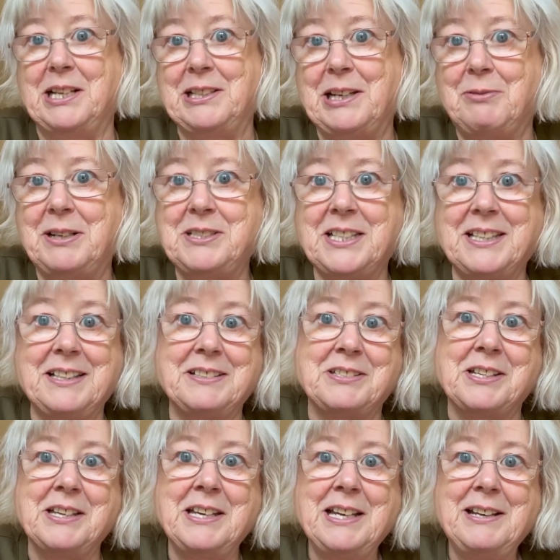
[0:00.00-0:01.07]
Now, I didn't
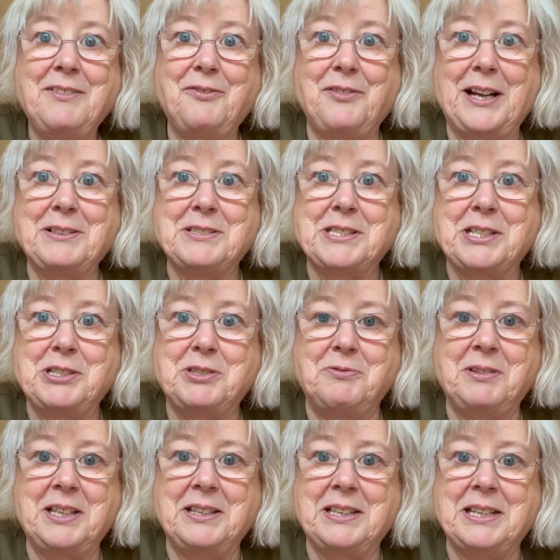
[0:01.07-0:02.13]
fancy
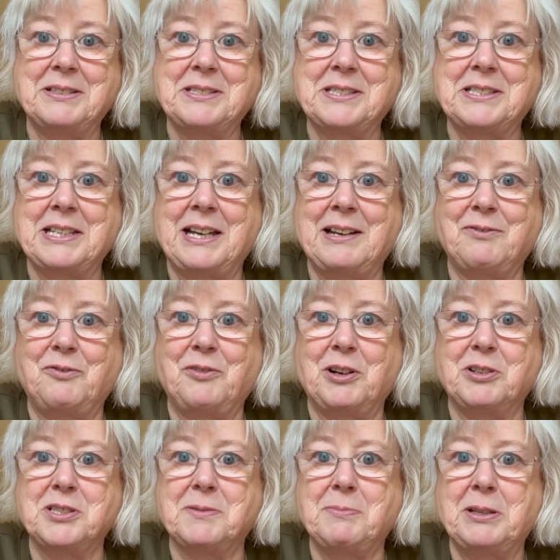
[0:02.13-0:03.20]
doing this at
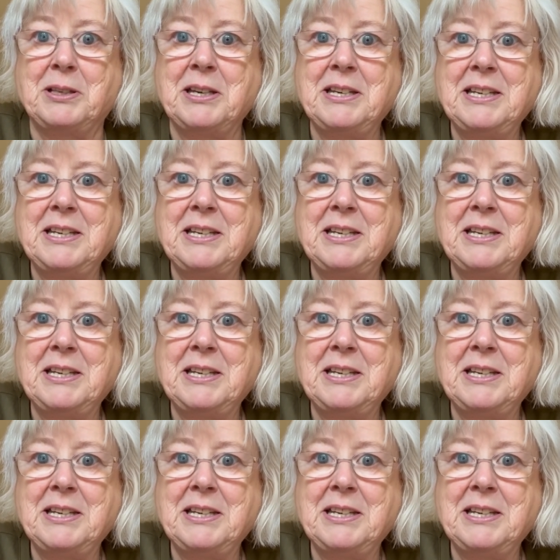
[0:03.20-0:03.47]
first, but